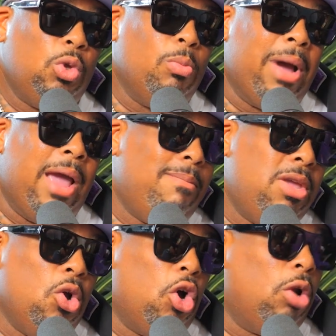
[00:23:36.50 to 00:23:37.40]
you might
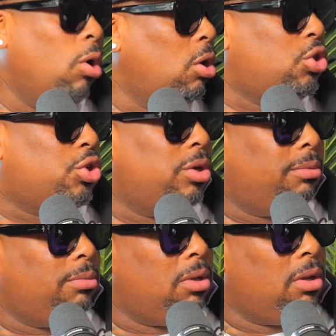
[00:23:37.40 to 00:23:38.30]
be on a road
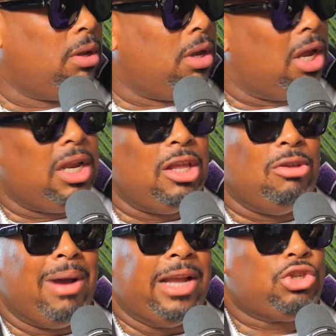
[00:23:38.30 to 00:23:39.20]
trip. And then
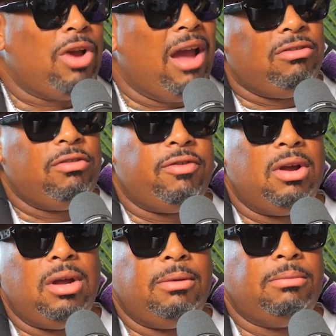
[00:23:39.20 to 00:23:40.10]
you might travel
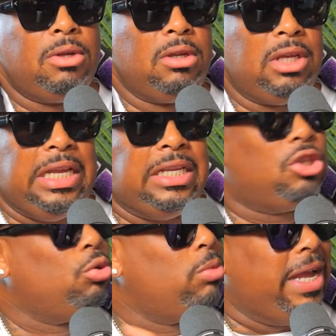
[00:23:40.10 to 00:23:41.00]
from
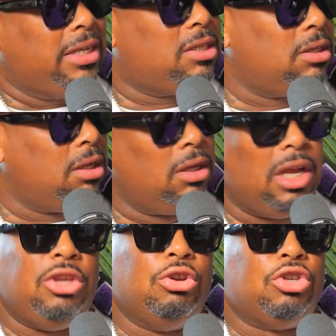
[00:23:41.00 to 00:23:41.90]
east to west.
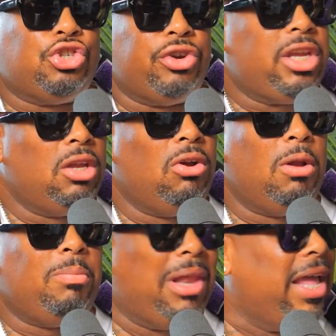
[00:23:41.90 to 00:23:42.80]
Mm-hmm. And you're drinking on
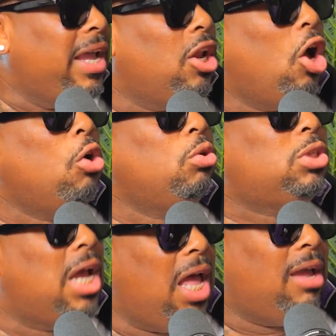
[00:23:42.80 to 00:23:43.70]
the plane the whole
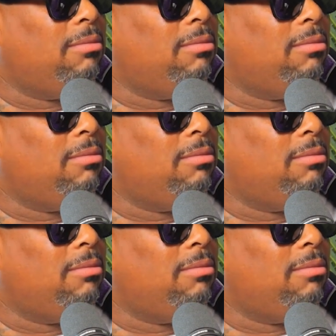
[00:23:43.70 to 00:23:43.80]
time.